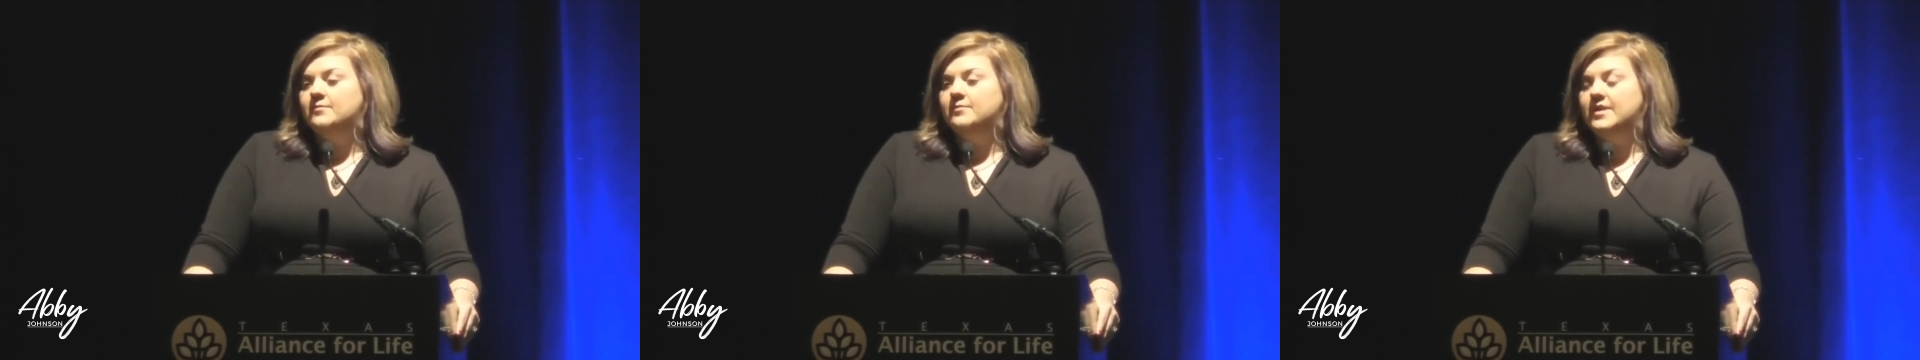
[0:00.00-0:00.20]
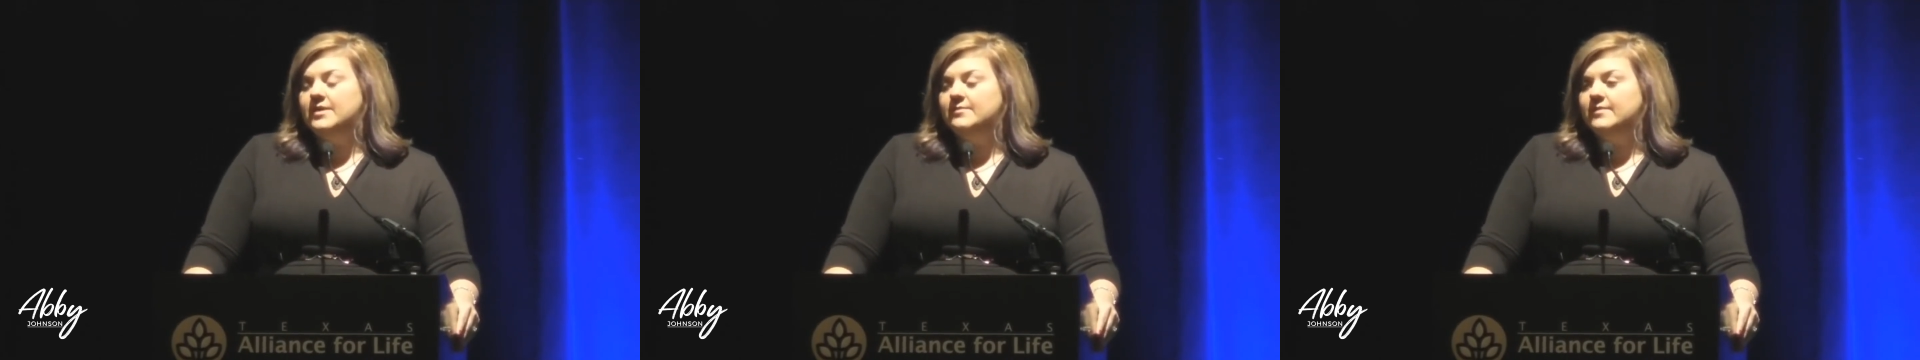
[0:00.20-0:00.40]

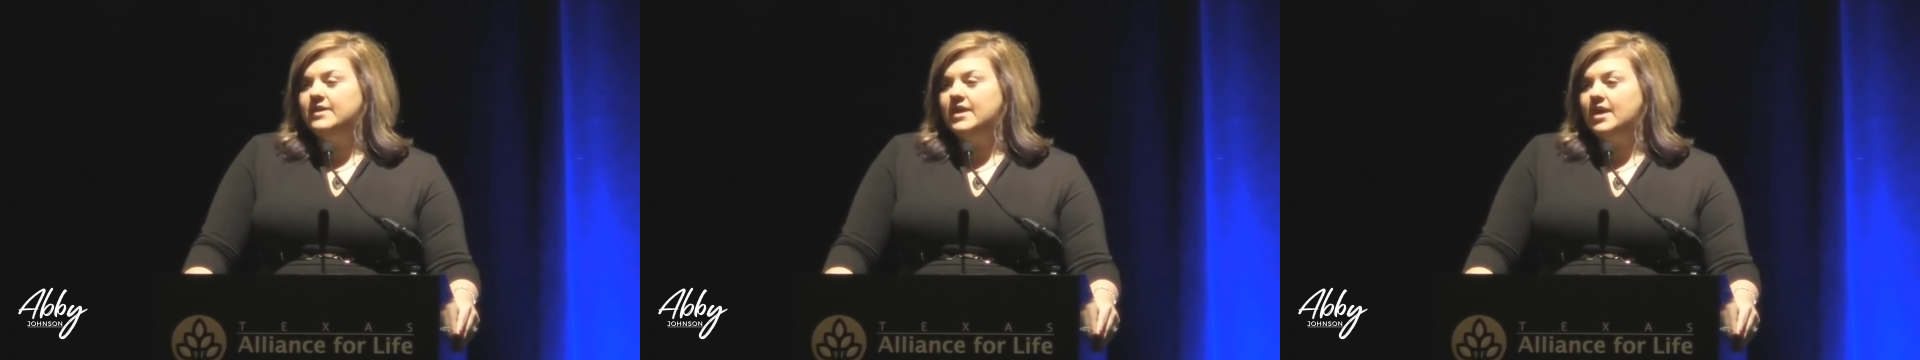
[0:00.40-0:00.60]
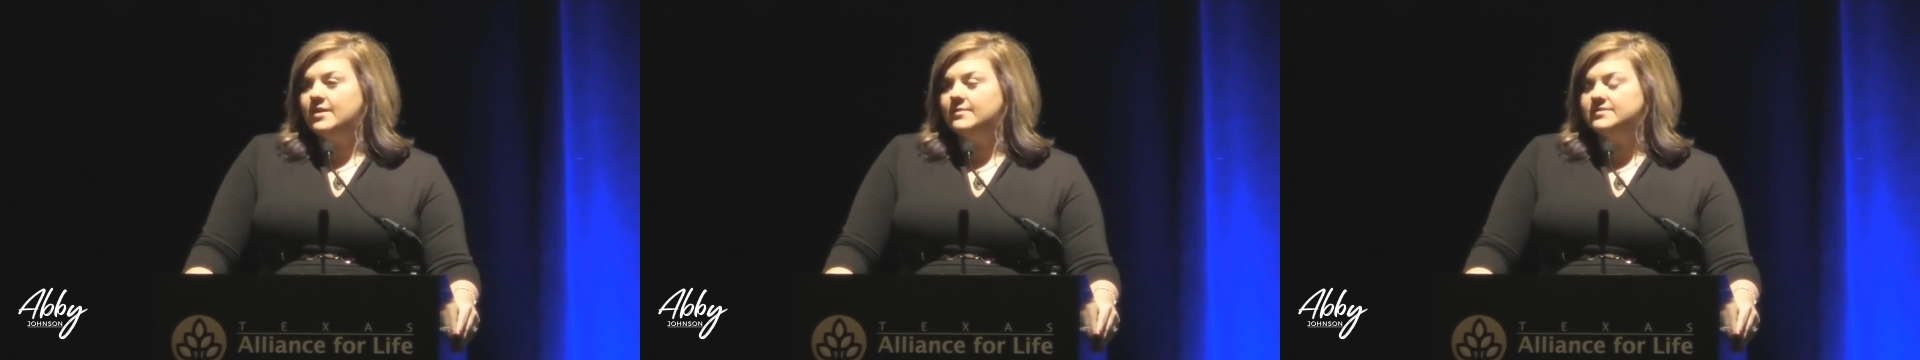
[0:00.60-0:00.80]
"Beam
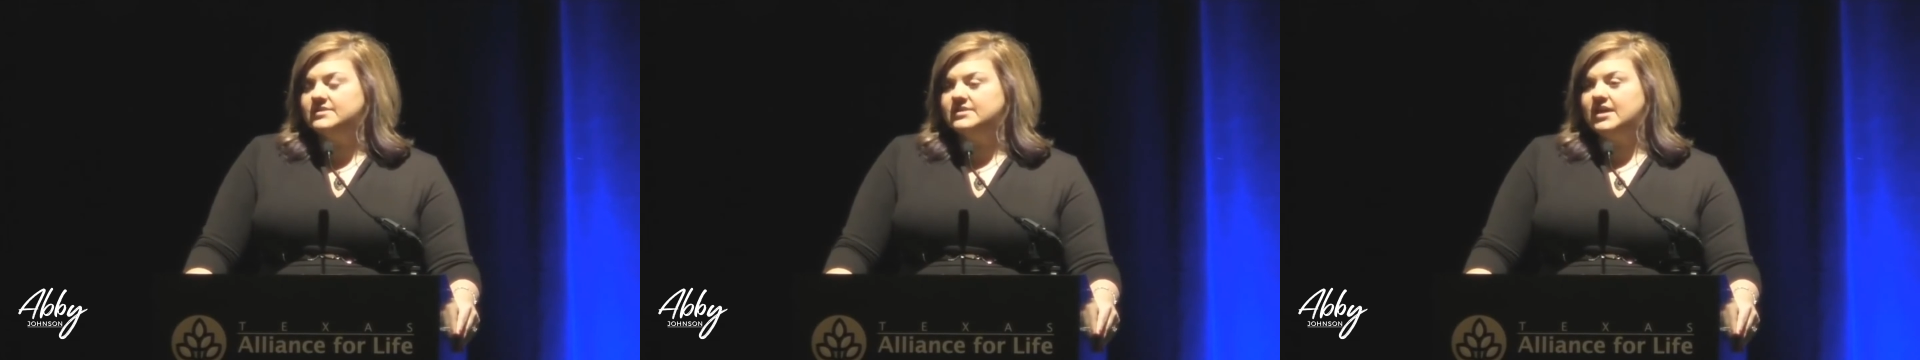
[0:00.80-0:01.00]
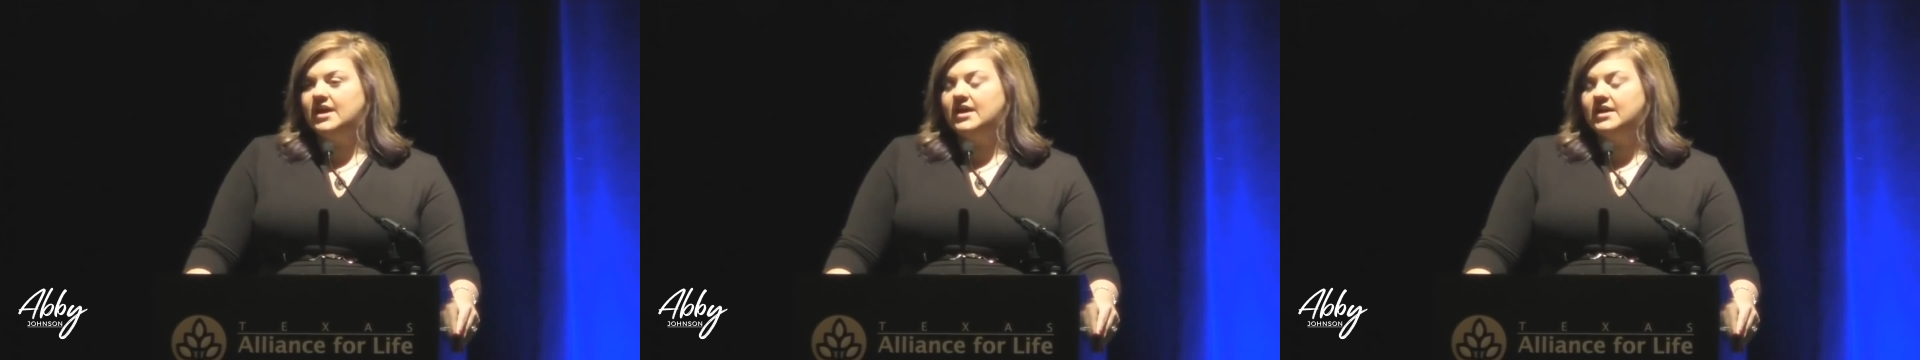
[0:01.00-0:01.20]
me up,
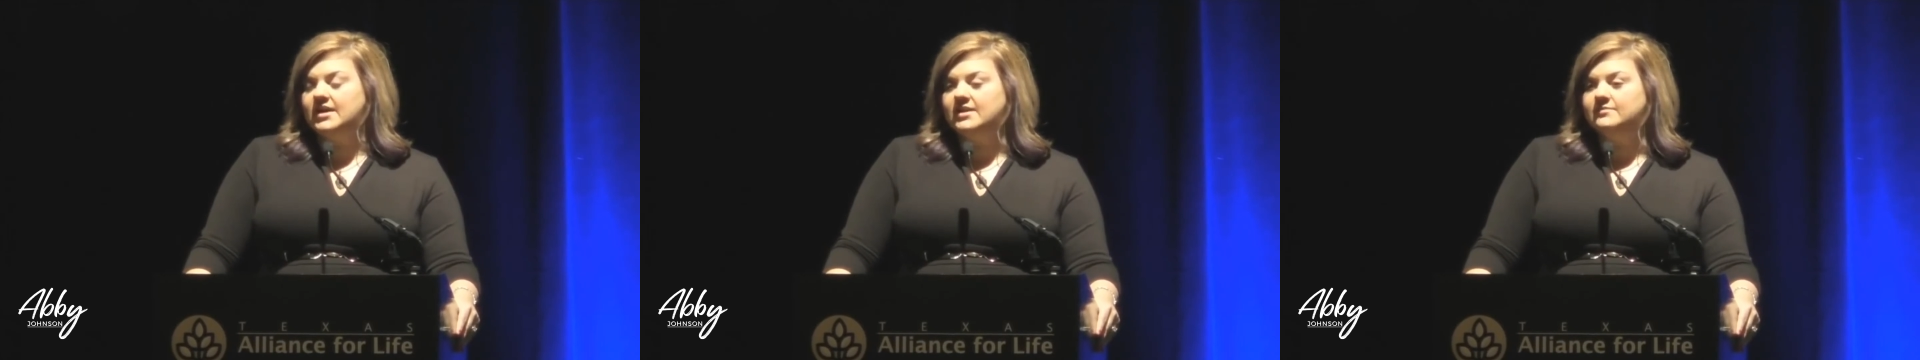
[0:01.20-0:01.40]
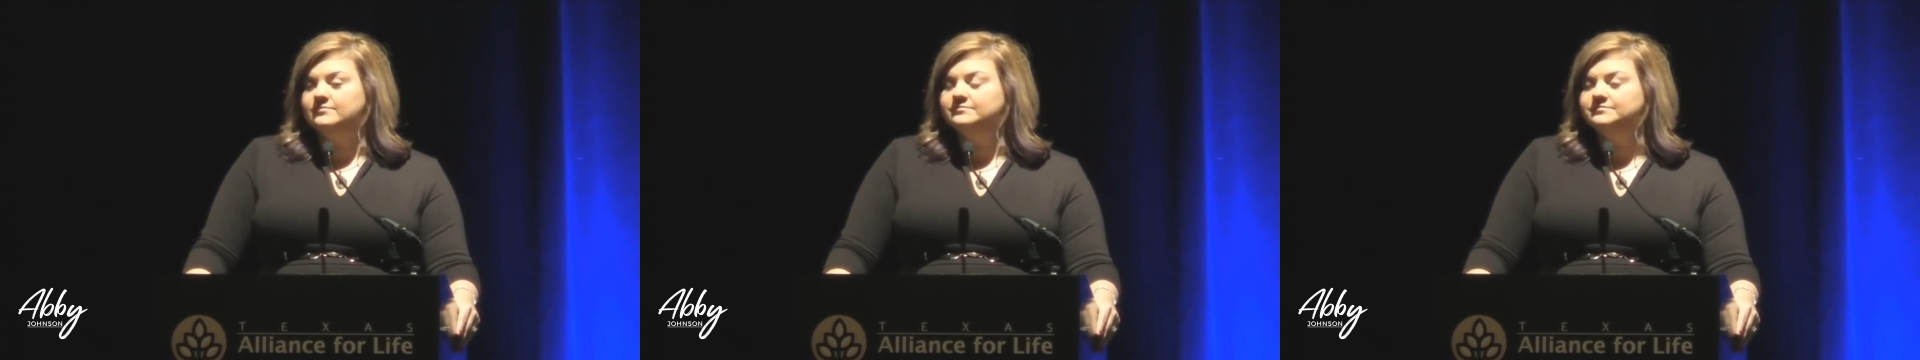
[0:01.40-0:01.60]

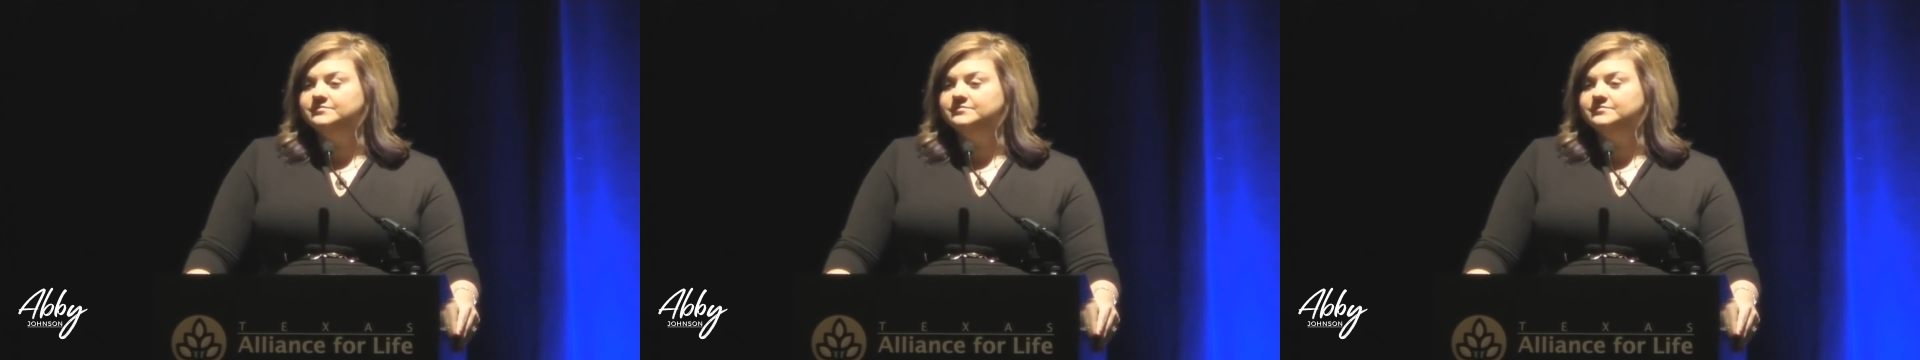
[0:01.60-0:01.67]
Scotty."